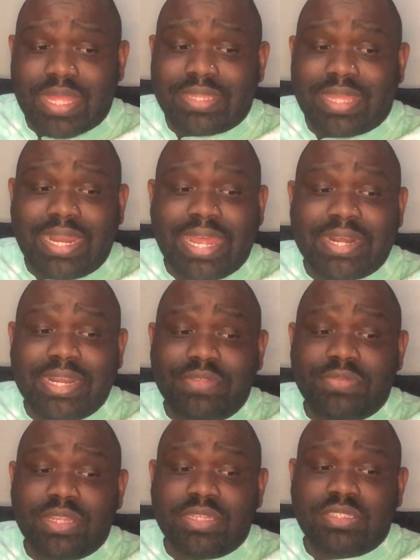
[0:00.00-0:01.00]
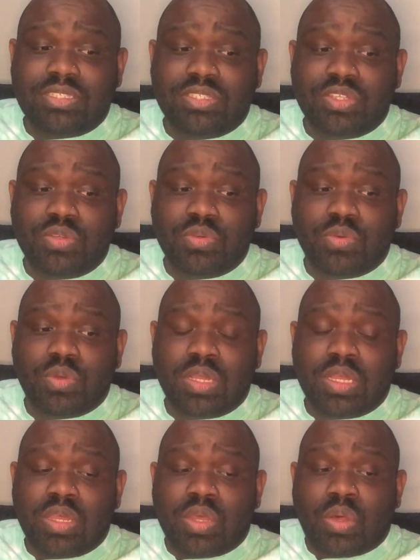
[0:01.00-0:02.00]
that had nothing to do
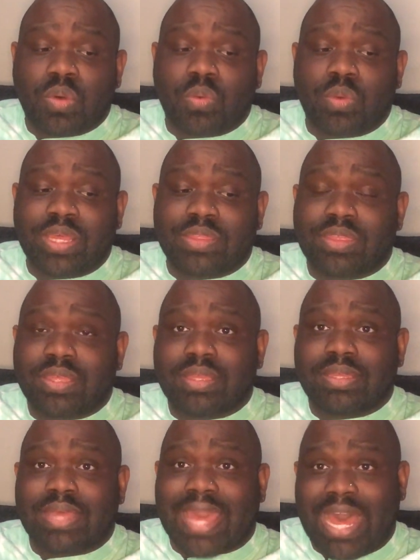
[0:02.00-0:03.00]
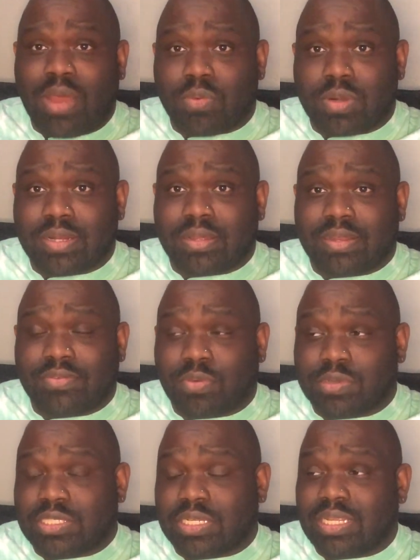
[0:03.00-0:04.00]
with Howard,
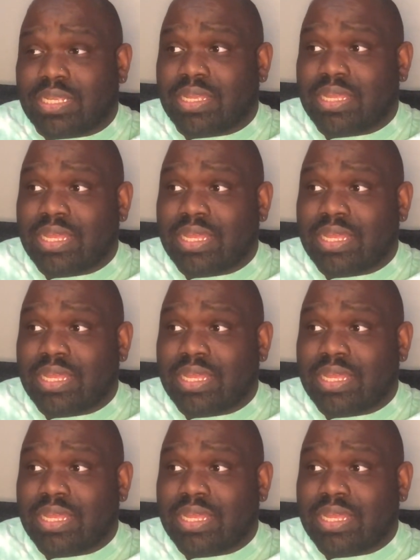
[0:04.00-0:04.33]
unfortunately.